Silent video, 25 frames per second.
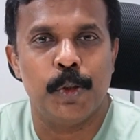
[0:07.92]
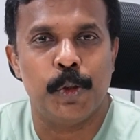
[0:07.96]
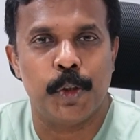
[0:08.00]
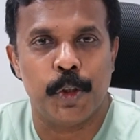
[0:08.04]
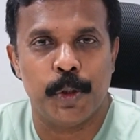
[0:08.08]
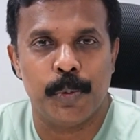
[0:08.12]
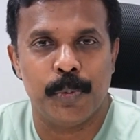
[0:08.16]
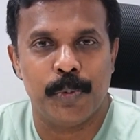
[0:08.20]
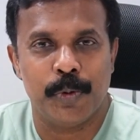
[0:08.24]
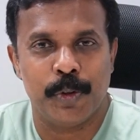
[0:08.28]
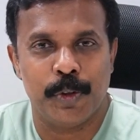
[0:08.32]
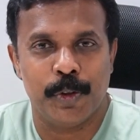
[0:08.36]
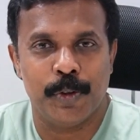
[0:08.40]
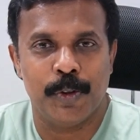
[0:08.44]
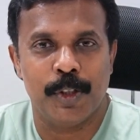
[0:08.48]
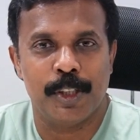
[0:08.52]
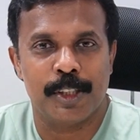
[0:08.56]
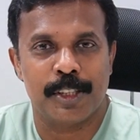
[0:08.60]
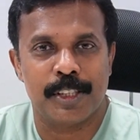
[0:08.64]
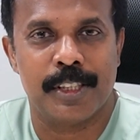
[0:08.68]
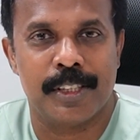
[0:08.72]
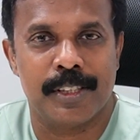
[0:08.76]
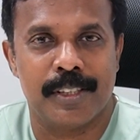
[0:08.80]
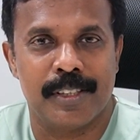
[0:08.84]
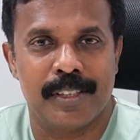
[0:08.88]
YouTube
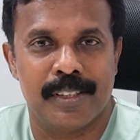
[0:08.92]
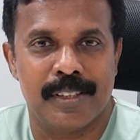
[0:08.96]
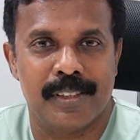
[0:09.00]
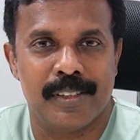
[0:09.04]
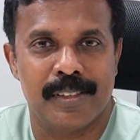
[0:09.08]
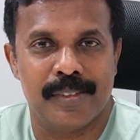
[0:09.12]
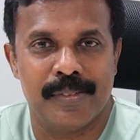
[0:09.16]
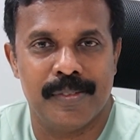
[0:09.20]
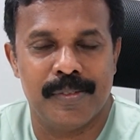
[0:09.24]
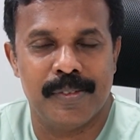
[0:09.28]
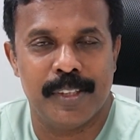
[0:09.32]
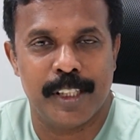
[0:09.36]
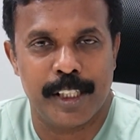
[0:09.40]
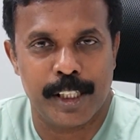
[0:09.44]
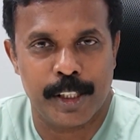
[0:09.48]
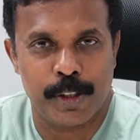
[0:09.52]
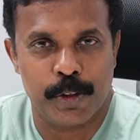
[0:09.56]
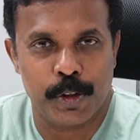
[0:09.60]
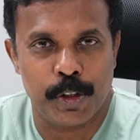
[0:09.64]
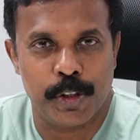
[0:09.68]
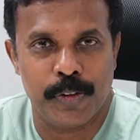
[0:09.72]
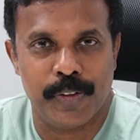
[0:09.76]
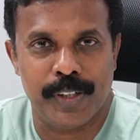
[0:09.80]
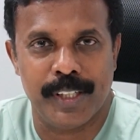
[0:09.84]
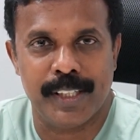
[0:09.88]
viewers, very
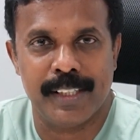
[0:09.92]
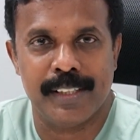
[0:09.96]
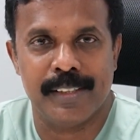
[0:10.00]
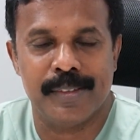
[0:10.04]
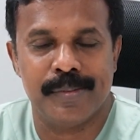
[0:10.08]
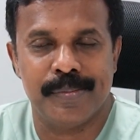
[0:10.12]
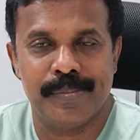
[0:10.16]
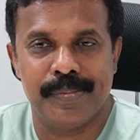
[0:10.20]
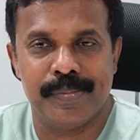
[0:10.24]
good evening.